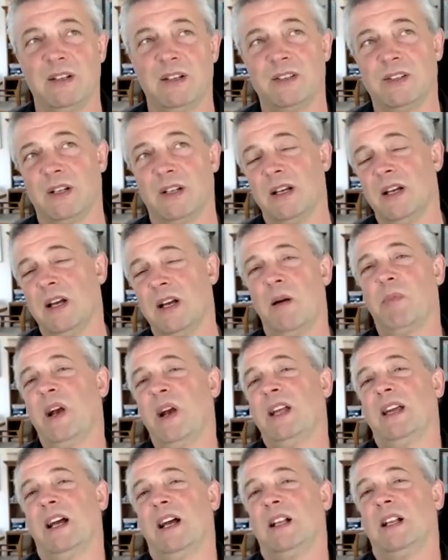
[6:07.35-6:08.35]
It's like a
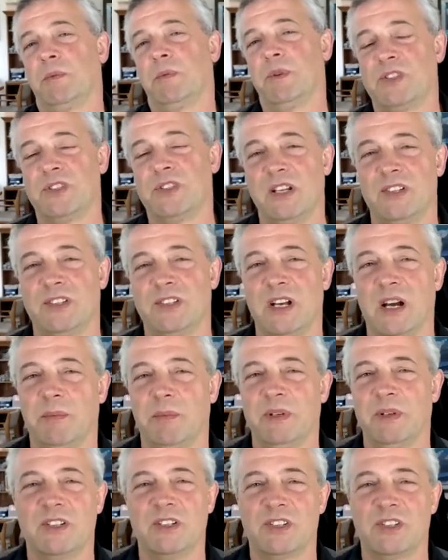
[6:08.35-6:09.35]
brake caliper seized up,
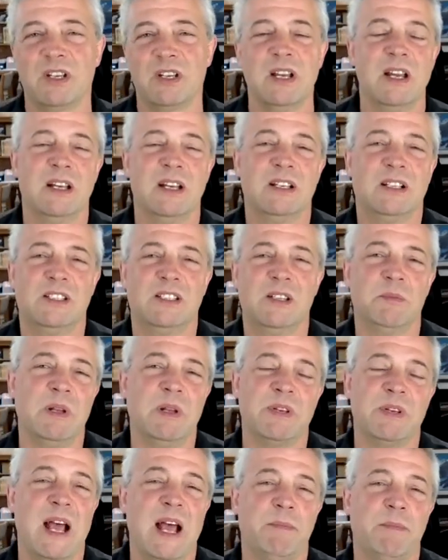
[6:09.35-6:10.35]
and it just
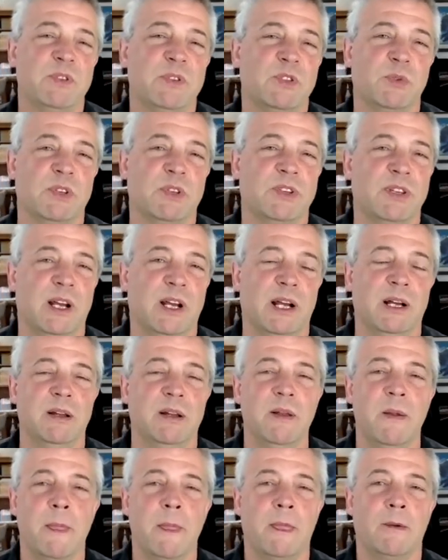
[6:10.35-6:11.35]
sometimes happens without
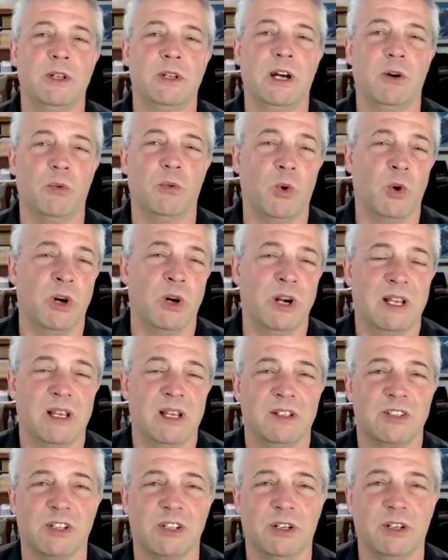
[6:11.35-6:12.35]

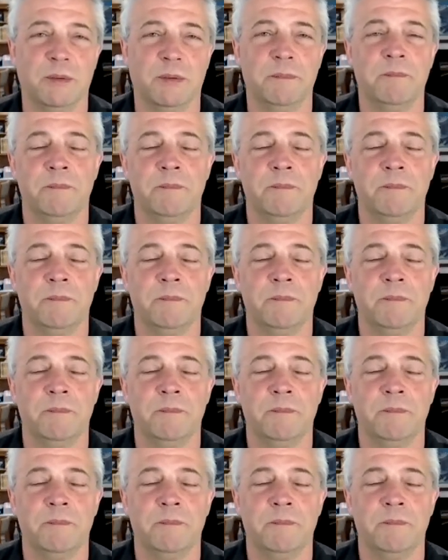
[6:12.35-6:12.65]
warning. So